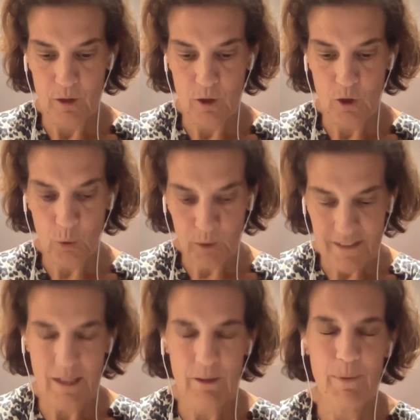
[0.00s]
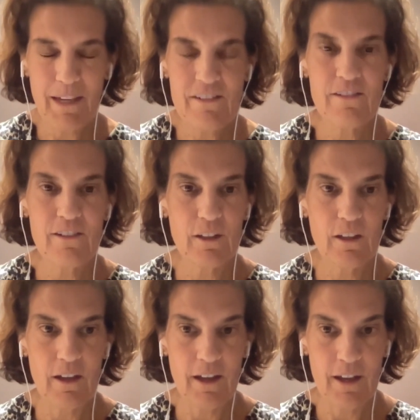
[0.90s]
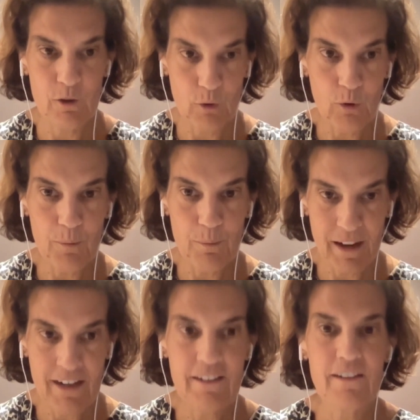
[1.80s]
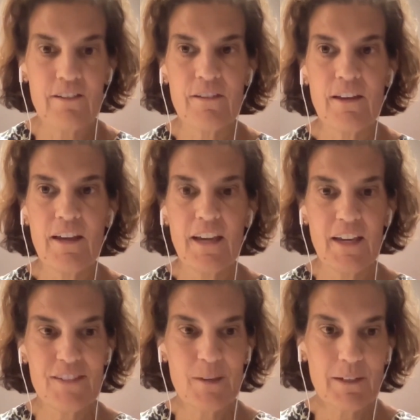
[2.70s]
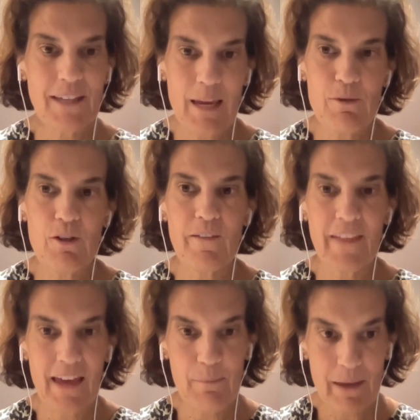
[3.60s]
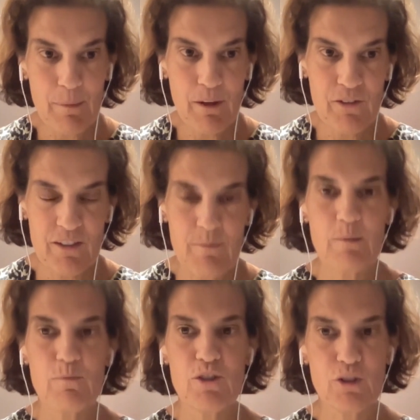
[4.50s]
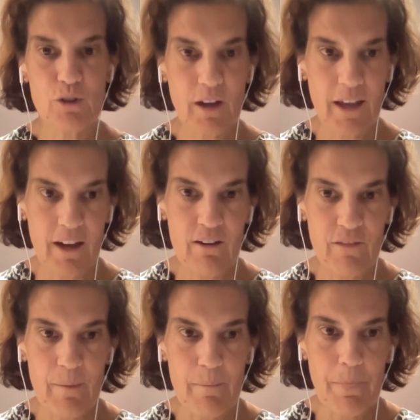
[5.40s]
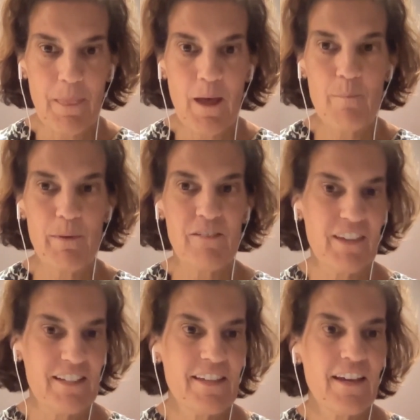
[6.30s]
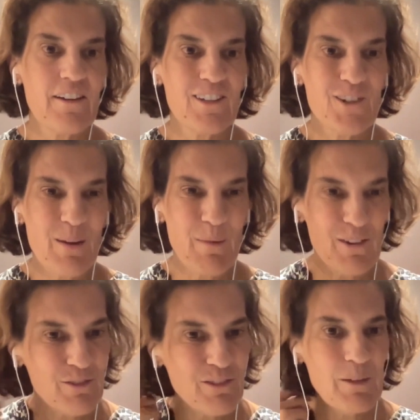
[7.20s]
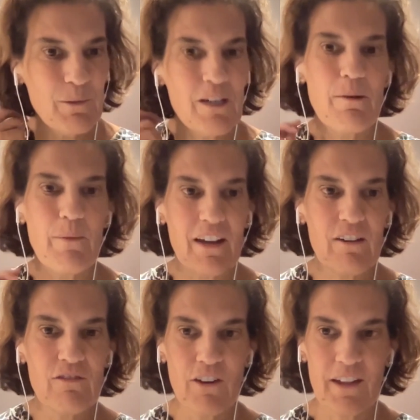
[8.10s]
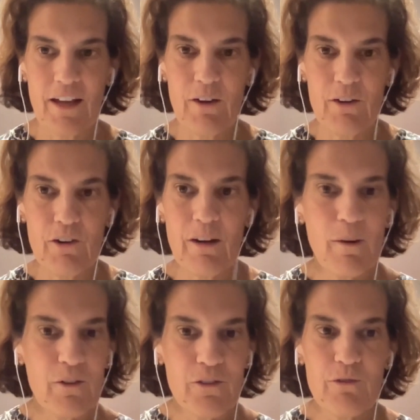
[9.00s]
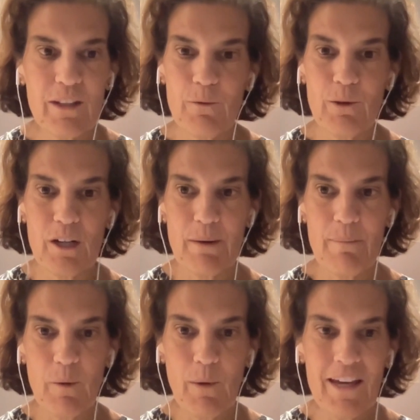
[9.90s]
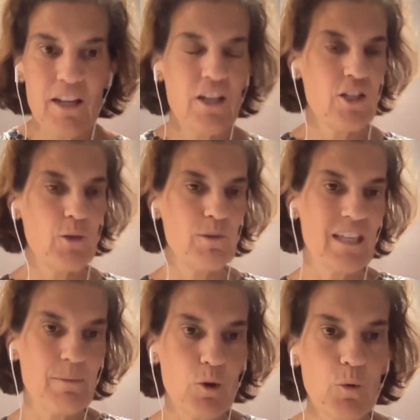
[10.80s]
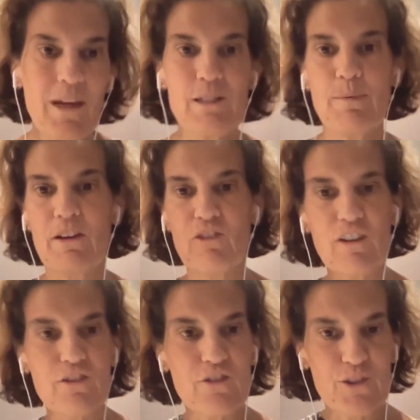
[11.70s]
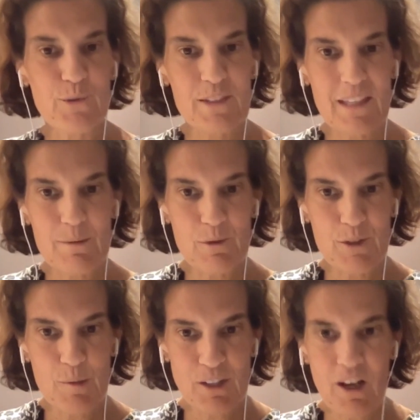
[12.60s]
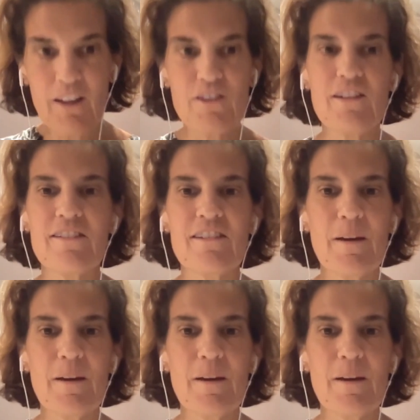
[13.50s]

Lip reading: only seeing patients at her old practice, if someone came to her and they had menopause symptoms, she took care of them. But if they said, I'm also really worried about my hair falling out, or I'm also really worried about my weight, she would send them to weight specialists and she would send them to a dermatologist.